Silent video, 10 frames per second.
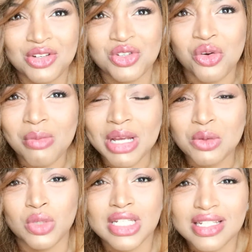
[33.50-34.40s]
show my
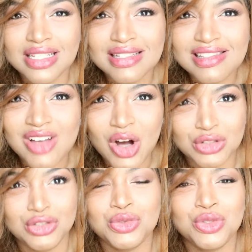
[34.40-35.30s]
weakness on
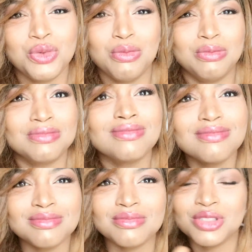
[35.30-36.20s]

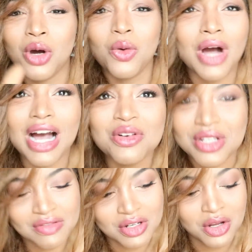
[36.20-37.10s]
YouTube? No, I
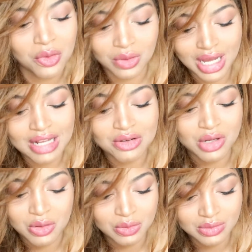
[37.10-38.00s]
don't even know. I
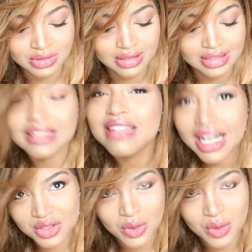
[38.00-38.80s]
don't know. Next